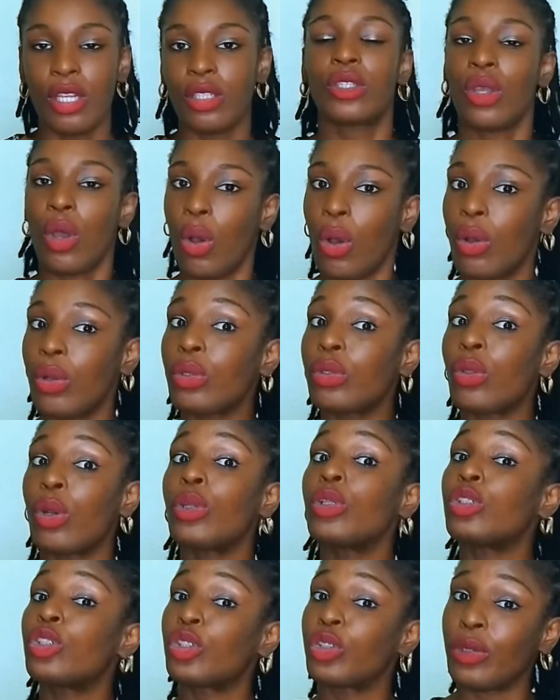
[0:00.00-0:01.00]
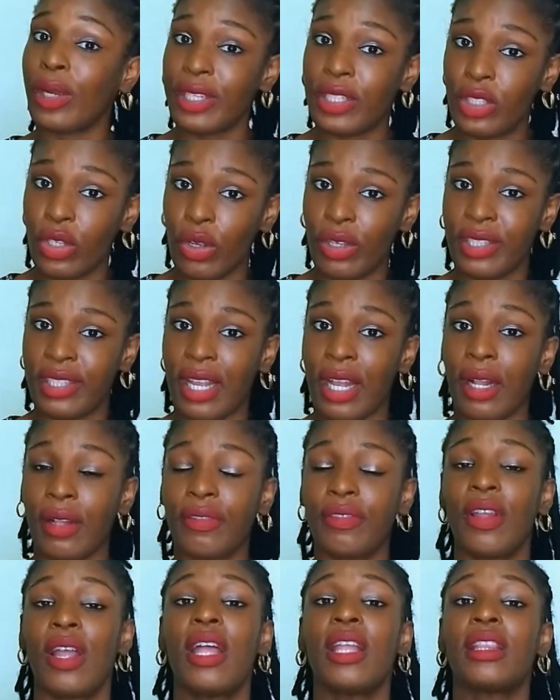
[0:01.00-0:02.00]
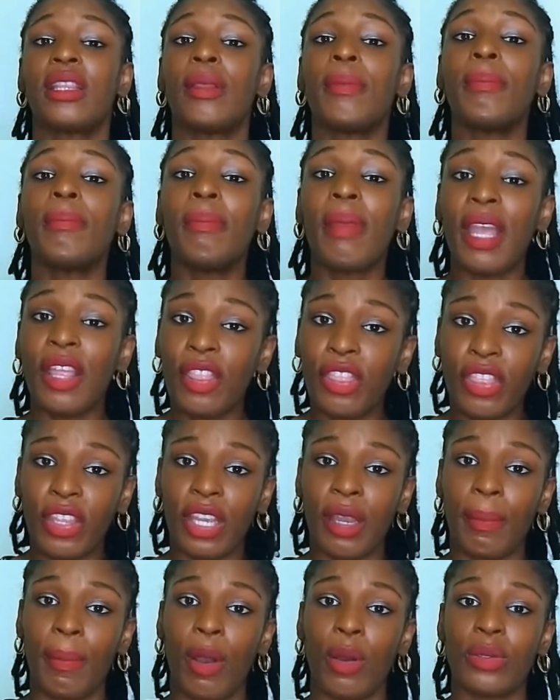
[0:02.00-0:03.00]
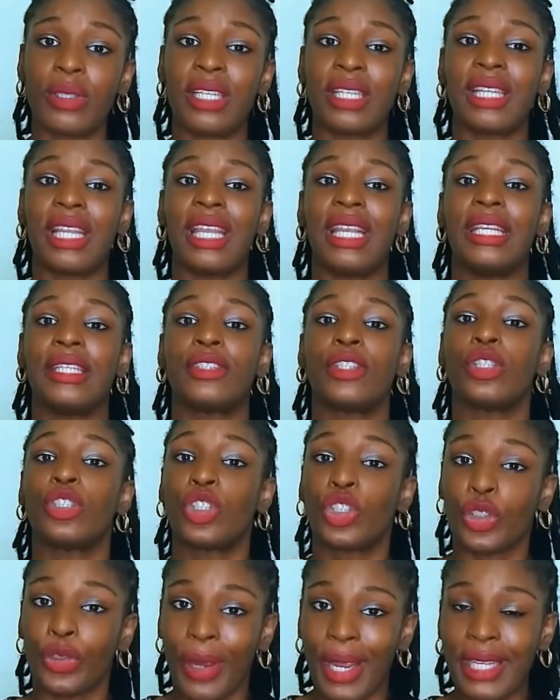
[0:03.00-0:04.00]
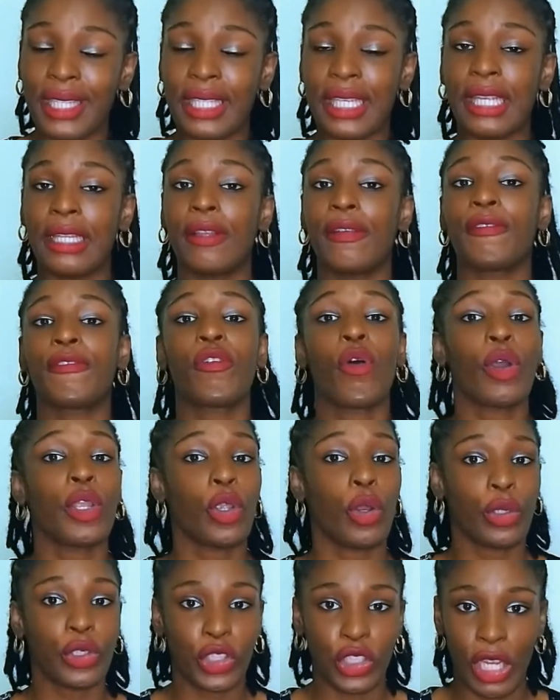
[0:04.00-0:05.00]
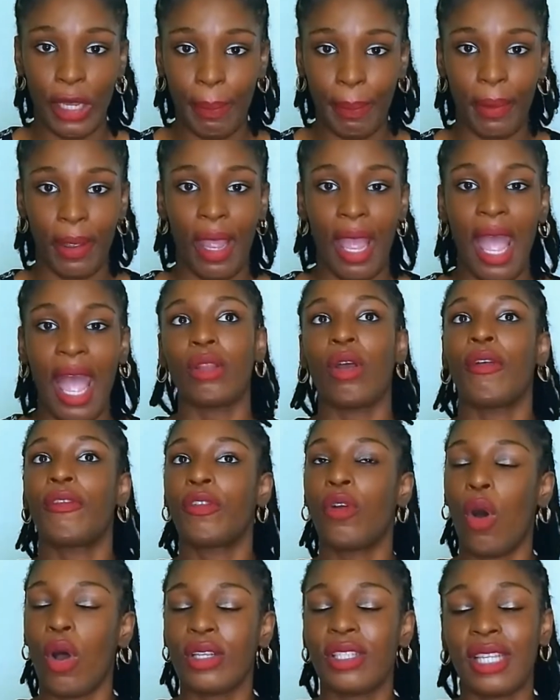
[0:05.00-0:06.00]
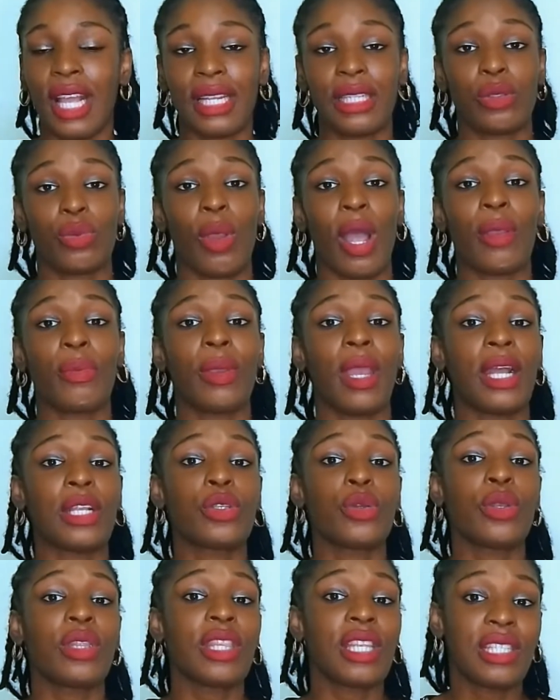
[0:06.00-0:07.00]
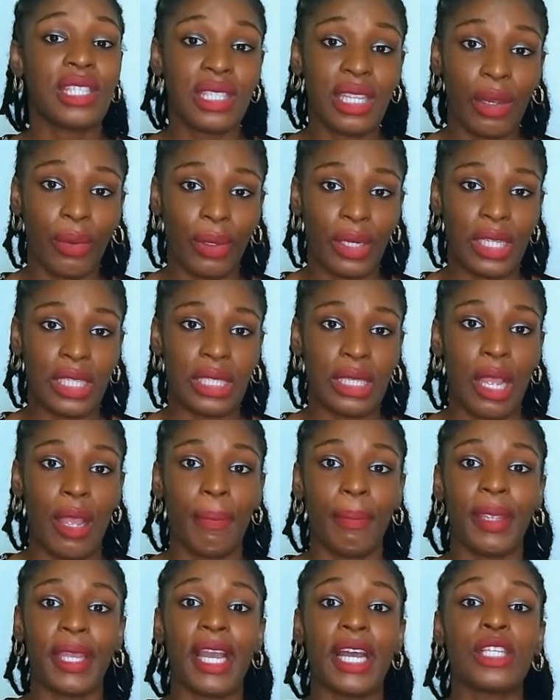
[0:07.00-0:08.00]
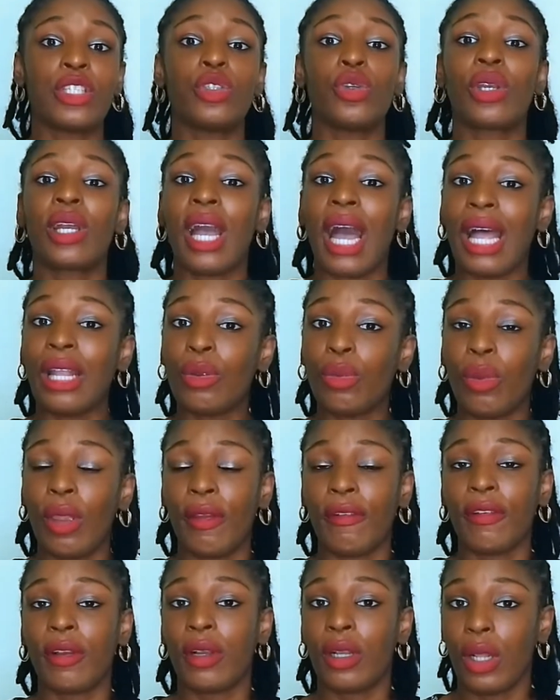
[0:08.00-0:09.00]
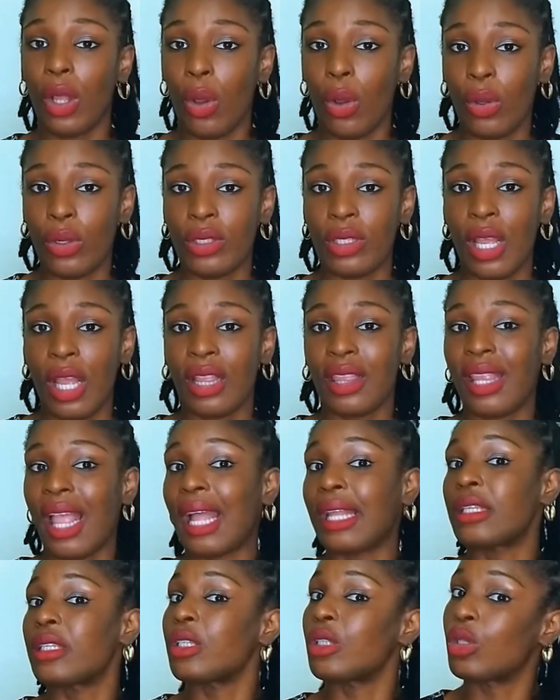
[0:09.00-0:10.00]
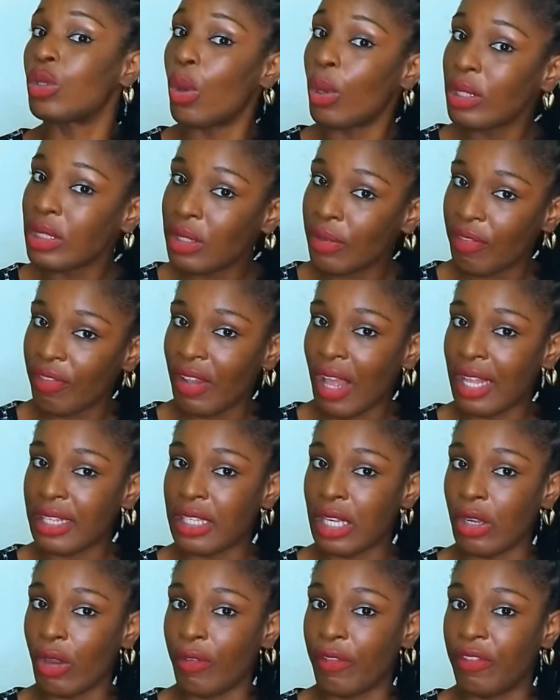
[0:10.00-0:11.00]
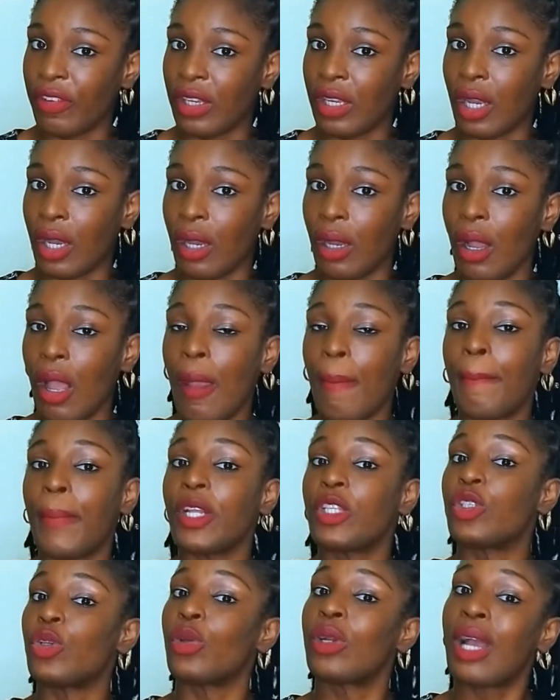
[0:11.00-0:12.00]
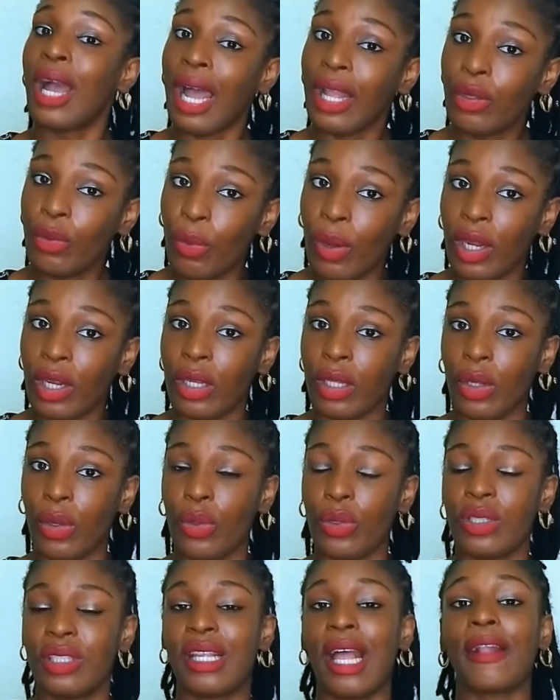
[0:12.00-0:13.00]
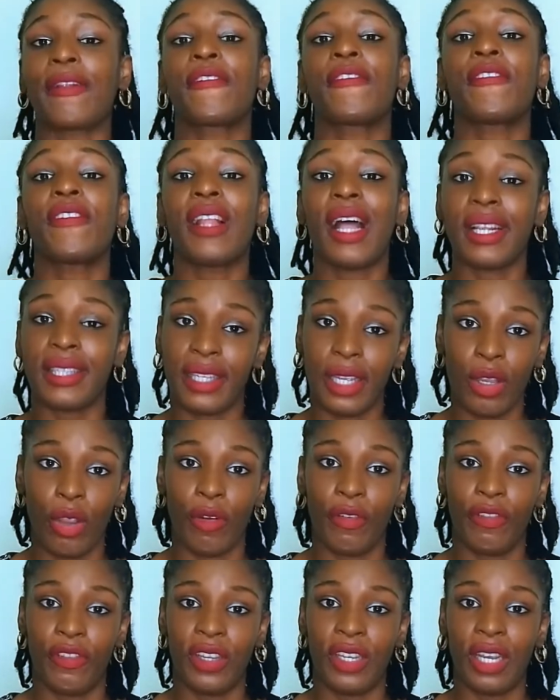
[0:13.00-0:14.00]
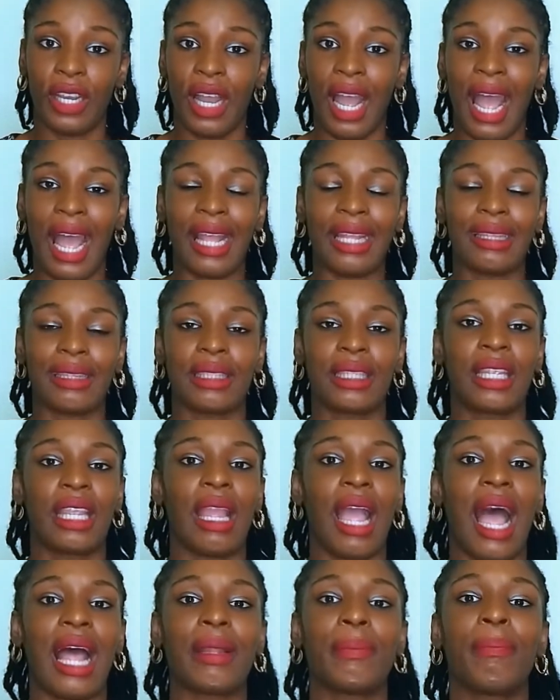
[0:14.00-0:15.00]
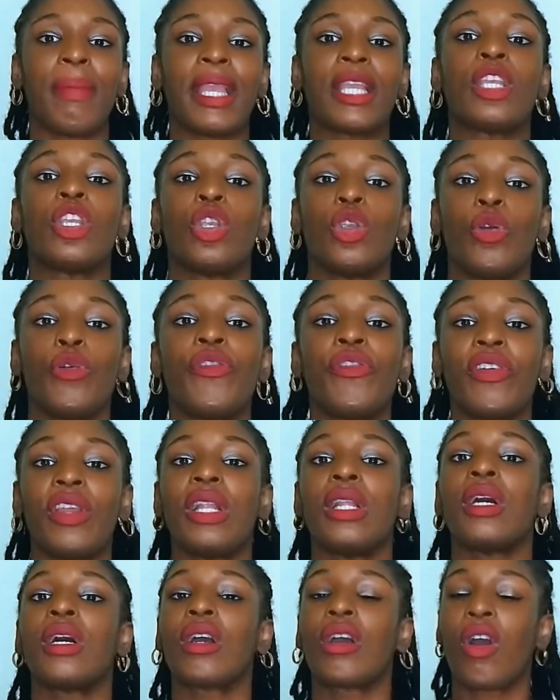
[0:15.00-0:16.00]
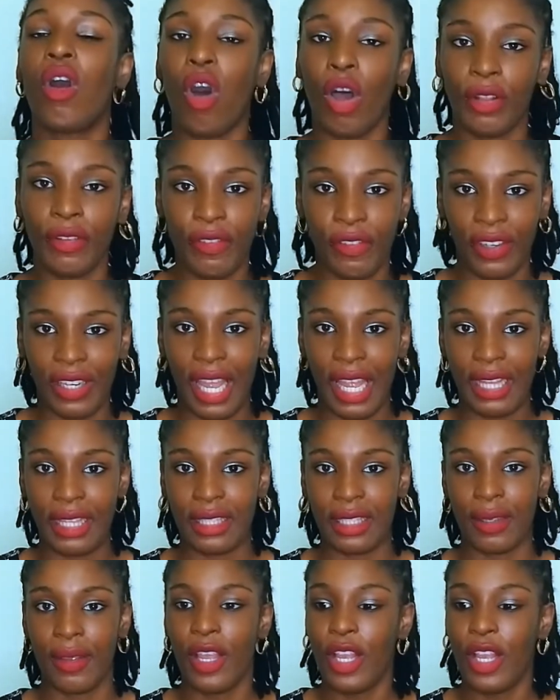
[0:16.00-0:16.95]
So don't stress yourself. The main thing about it is dressing for your shape, and of course that's why we are doing this series, because you can wear clothes that don't flatter your figure, but you can wear clothes that flatter your figure and make you feel confident.